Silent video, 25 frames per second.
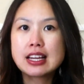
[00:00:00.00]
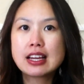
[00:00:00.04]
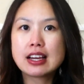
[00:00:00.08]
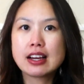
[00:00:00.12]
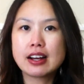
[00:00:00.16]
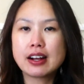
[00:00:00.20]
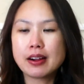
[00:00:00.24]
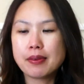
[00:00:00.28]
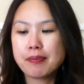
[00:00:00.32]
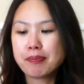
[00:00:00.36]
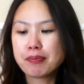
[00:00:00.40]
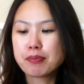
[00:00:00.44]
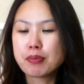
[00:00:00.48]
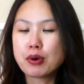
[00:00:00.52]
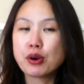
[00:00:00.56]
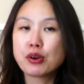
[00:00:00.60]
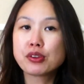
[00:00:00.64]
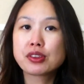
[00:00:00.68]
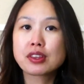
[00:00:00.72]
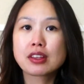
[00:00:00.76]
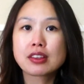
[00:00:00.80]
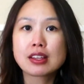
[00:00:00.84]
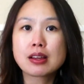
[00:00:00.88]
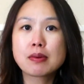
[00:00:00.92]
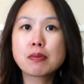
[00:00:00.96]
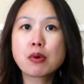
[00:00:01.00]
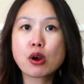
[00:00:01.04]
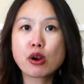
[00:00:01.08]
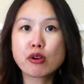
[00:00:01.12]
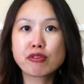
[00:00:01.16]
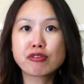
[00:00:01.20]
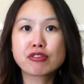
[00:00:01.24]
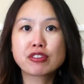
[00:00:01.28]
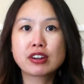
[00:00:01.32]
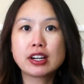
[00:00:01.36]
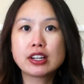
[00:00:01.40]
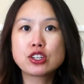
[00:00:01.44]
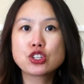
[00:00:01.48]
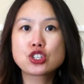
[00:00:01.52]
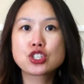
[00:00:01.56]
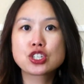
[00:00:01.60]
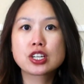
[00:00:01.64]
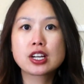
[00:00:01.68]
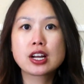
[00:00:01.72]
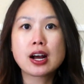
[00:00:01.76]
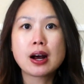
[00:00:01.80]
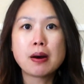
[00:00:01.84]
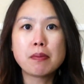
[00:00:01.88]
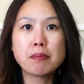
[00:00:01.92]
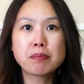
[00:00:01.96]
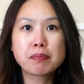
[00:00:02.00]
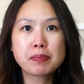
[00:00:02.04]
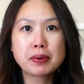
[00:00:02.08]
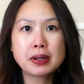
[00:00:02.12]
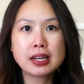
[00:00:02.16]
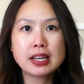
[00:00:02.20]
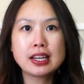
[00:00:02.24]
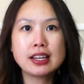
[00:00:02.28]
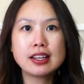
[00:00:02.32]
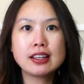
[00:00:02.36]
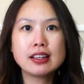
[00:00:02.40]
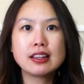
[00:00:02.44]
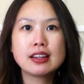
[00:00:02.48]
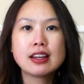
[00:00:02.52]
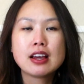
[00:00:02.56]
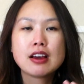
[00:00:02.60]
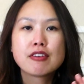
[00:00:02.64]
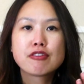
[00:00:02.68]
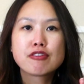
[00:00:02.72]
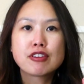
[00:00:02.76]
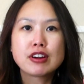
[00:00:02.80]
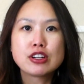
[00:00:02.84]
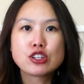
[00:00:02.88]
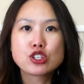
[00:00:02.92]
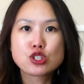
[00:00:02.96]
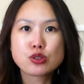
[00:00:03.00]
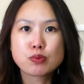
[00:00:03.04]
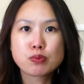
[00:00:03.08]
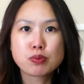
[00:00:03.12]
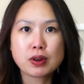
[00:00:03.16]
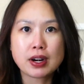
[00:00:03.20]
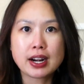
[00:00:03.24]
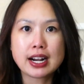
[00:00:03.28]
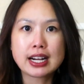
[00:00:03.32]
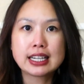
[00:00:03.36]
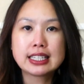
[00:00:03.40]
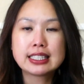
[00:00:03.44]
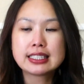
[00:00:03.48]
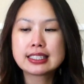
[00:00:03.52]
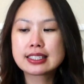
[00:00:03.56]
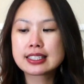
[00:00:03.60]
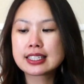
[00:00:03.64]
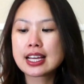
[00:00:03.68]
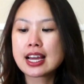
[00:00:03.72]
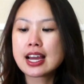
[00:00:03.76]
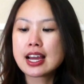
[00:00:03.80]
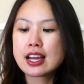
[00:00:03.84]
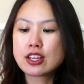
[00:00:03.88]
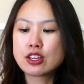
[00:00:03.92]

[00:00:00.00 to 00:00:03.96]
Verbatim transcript: Um, both of them are French company, French brands.